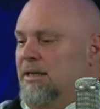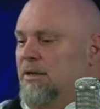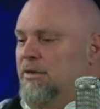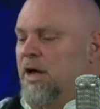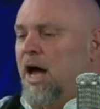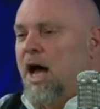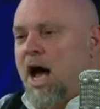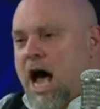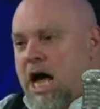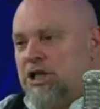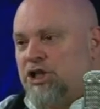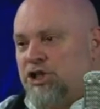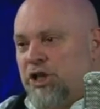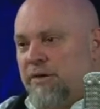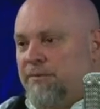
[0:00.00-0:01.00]
the
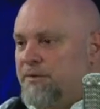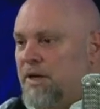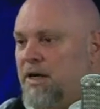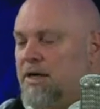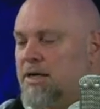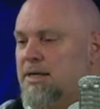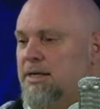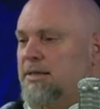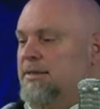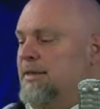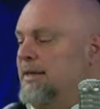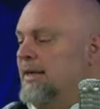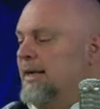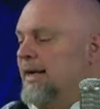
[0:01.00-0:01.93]
hush of darkness.